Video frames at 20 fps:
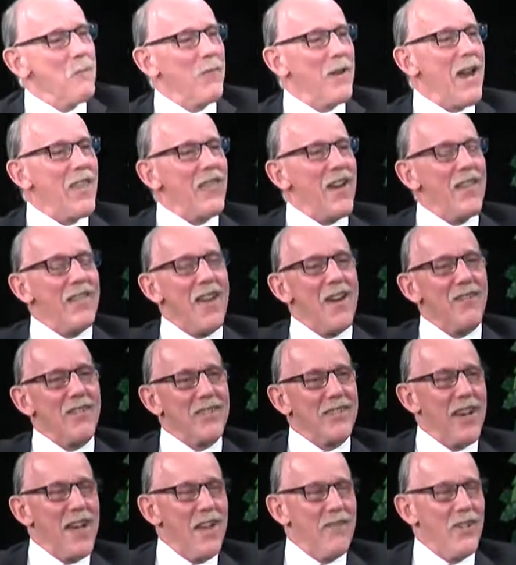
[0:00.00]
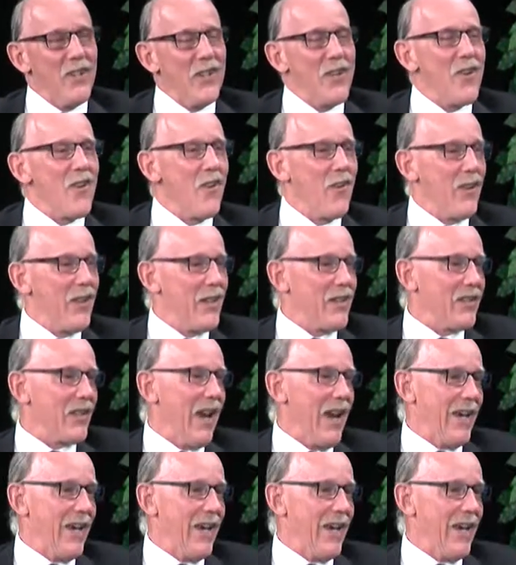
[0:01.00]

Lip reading: but I thought that was kind of a curious